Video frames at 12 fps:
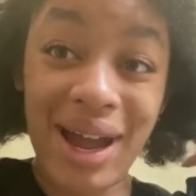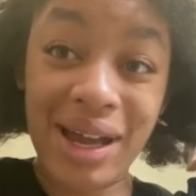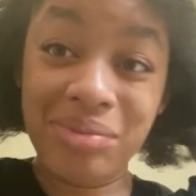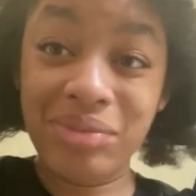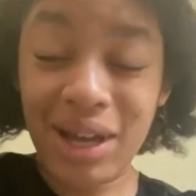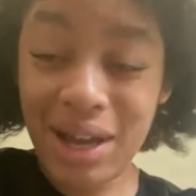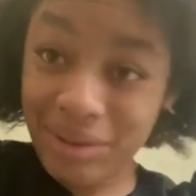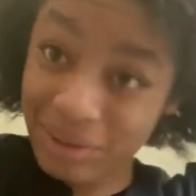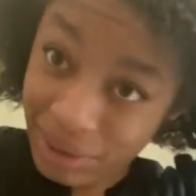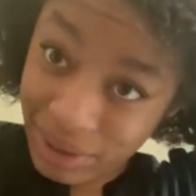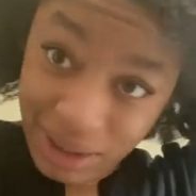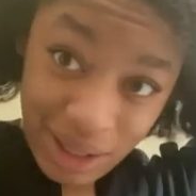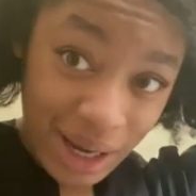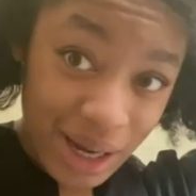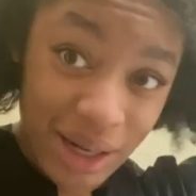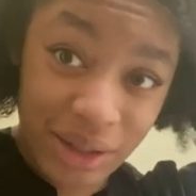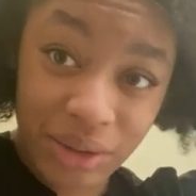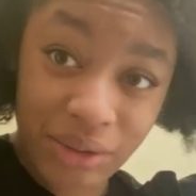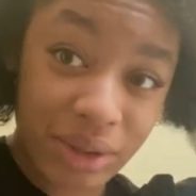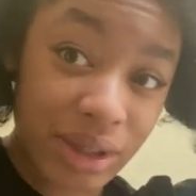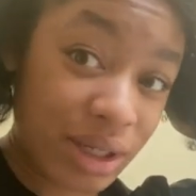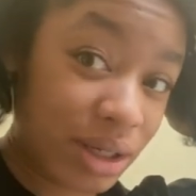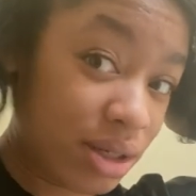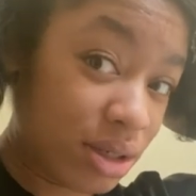I'm not gonna lie, I don't
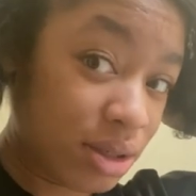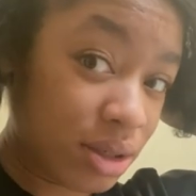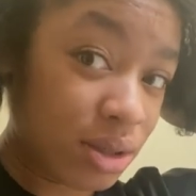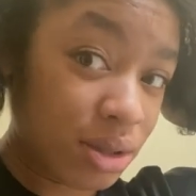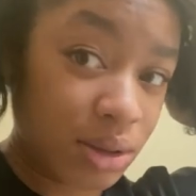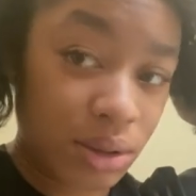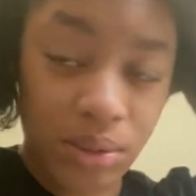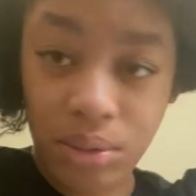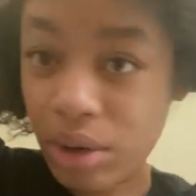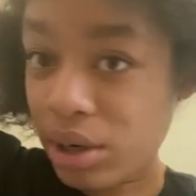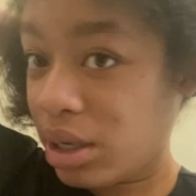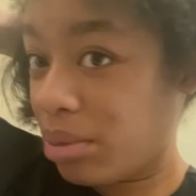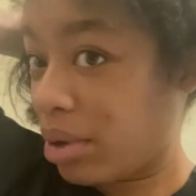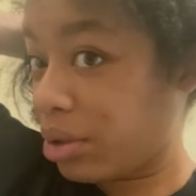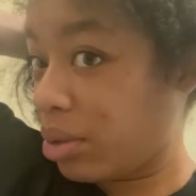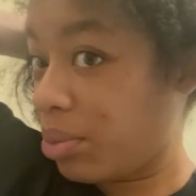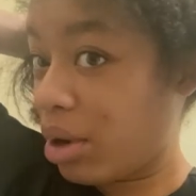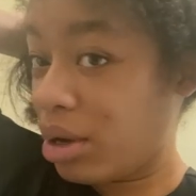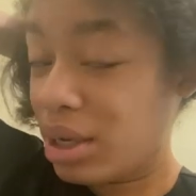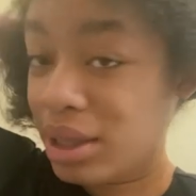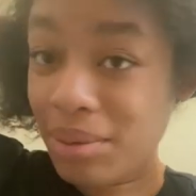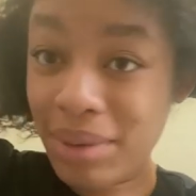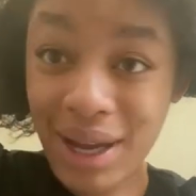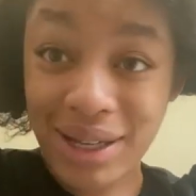really worry about the part in the
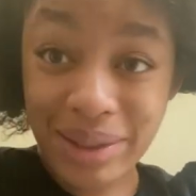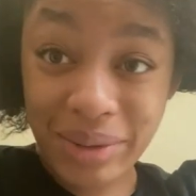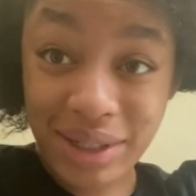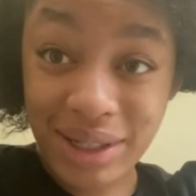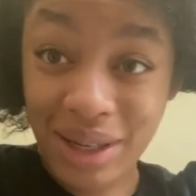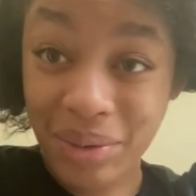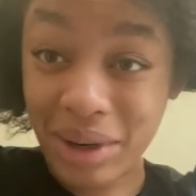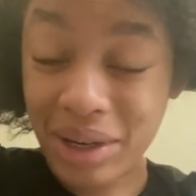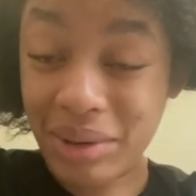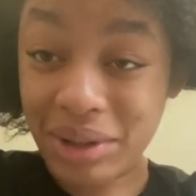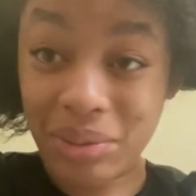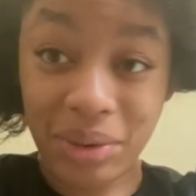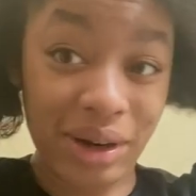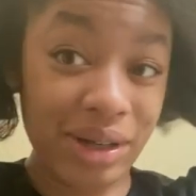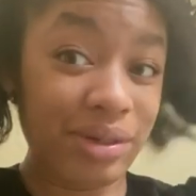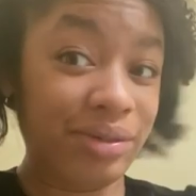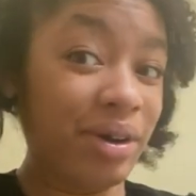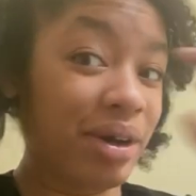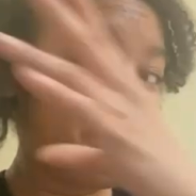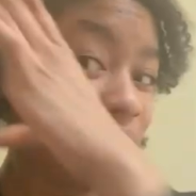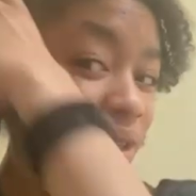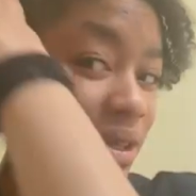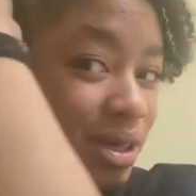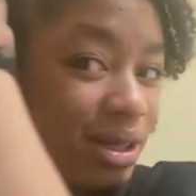back as much as I worry about the part in the front
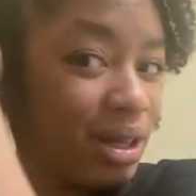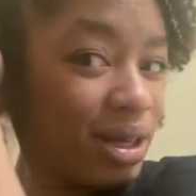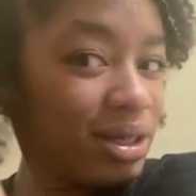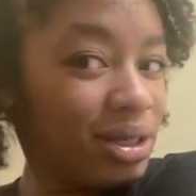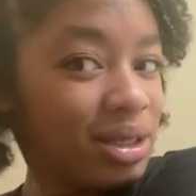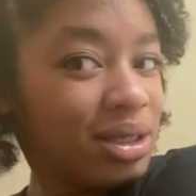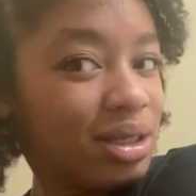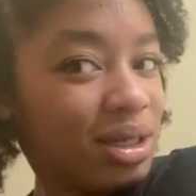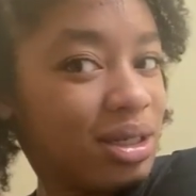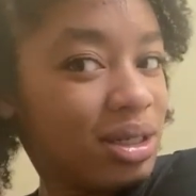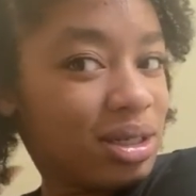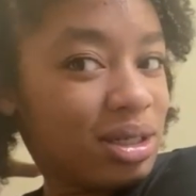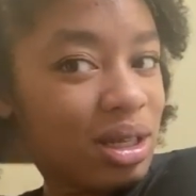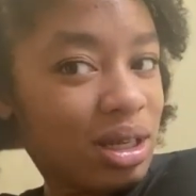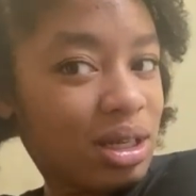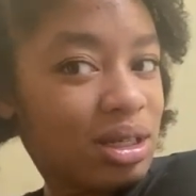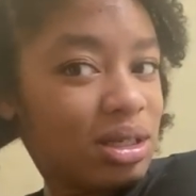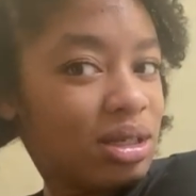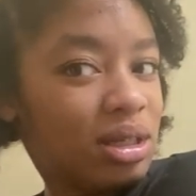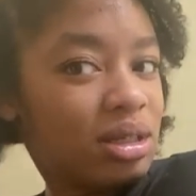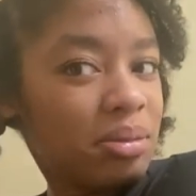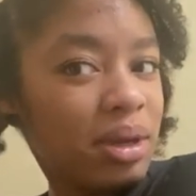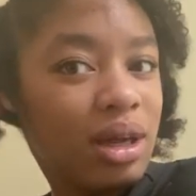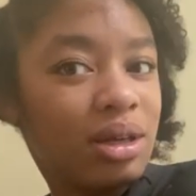because it's just like it's in the back.